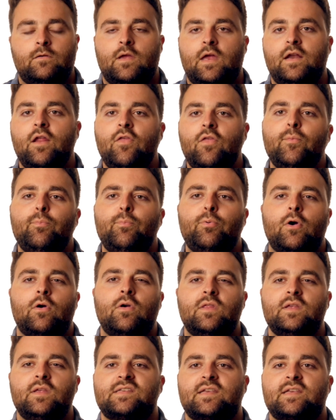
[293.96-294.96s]
Another pro
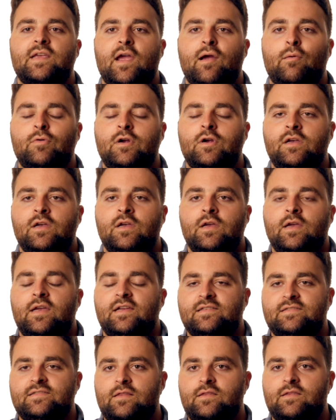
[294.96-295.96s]
to this camera
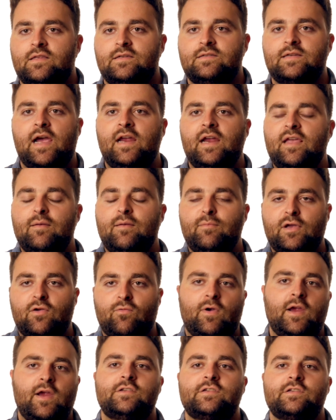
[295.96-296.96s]
is that the dynamic
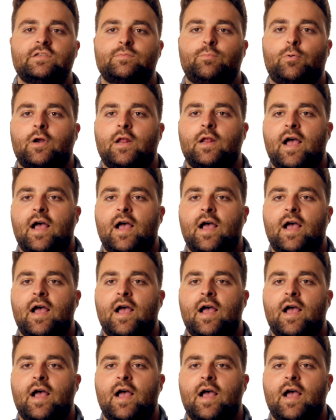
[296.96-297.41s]
range is pretty